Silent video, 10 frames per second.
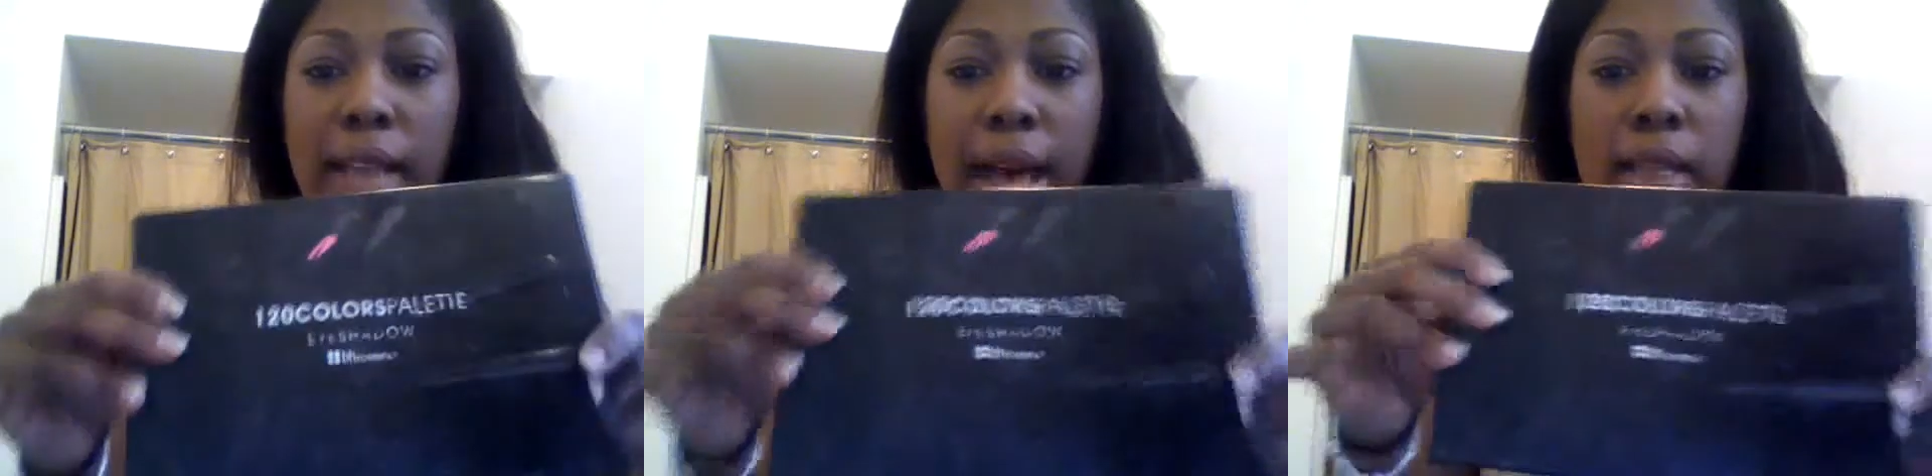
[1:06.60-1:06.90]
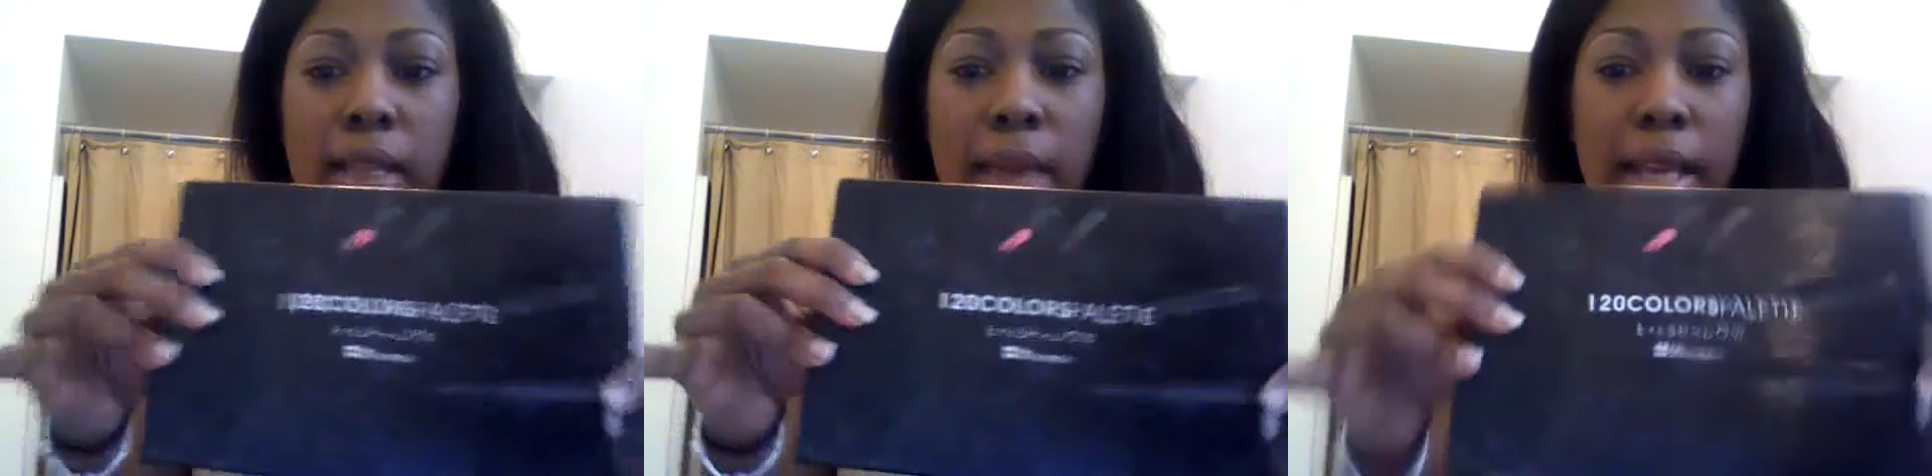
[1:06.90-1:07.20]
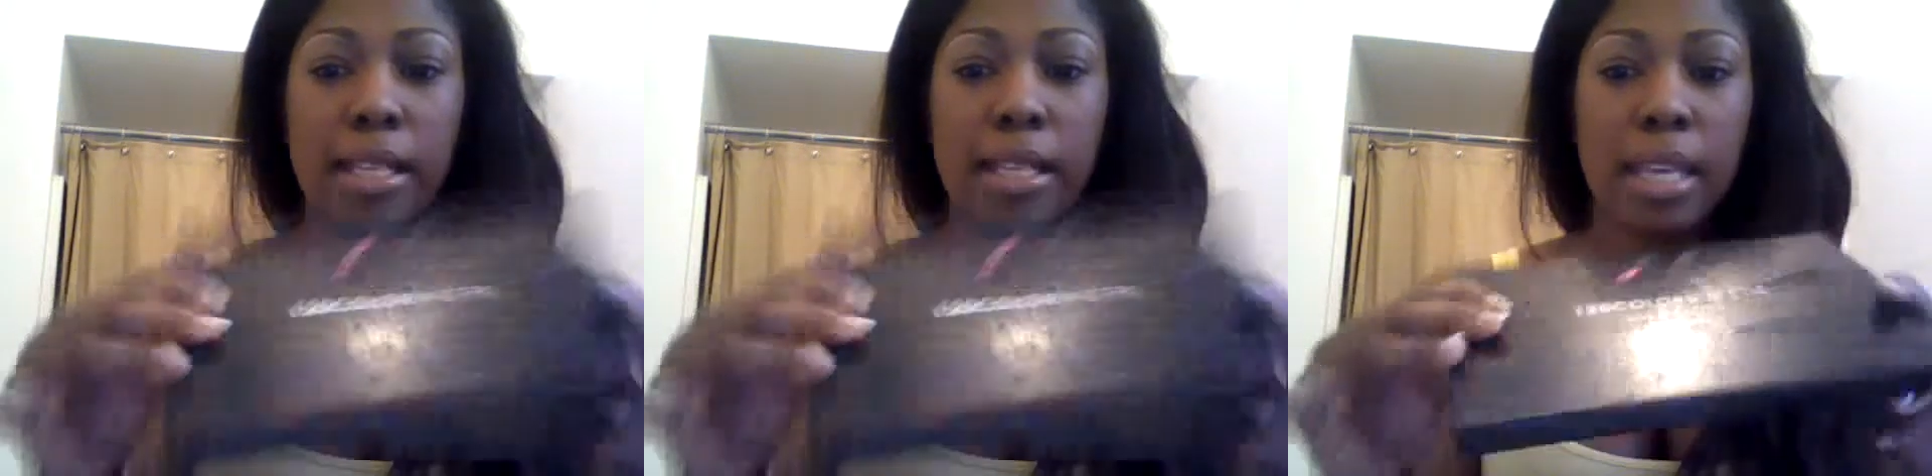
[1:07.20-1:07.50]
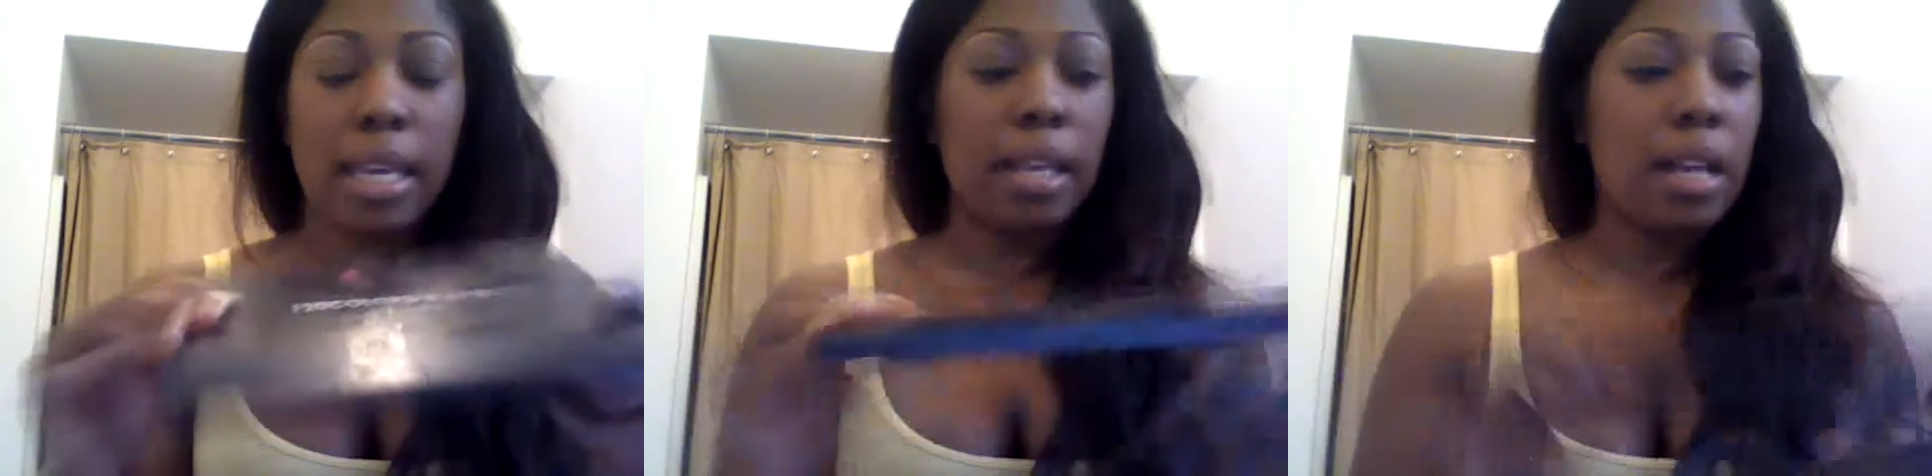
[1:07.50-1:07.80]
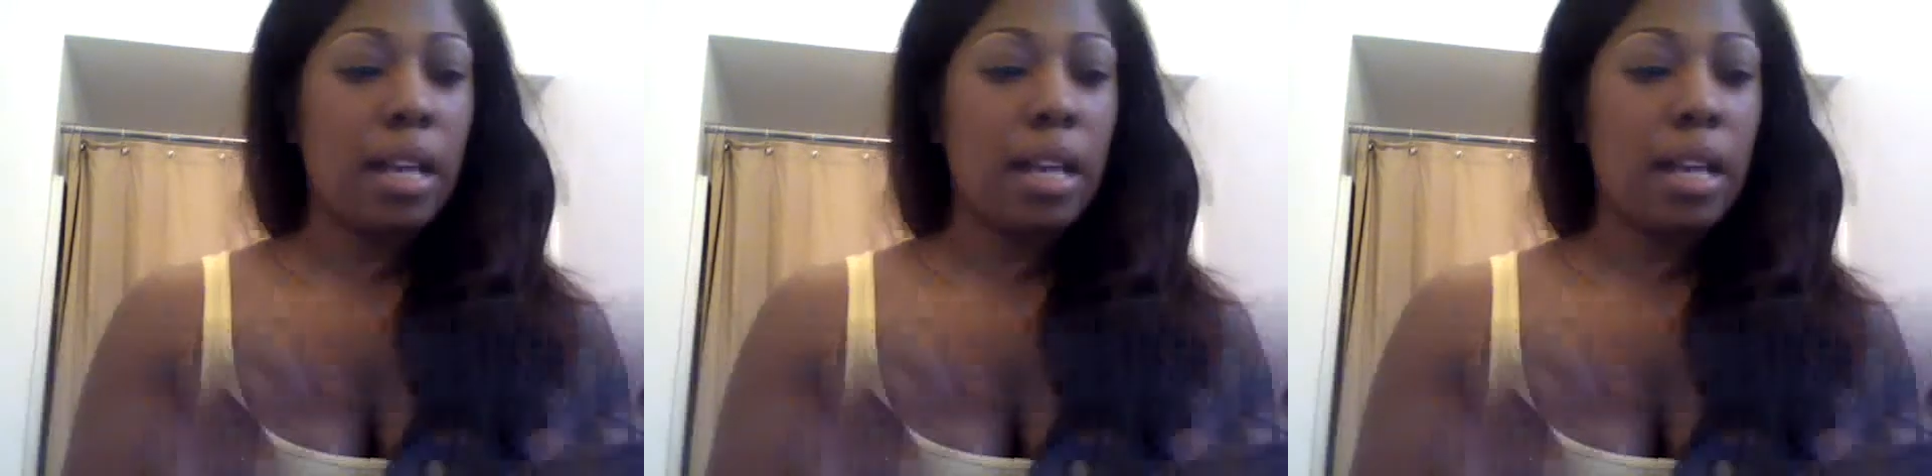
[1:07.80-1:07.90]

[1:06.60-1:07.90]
Cosmetics kit.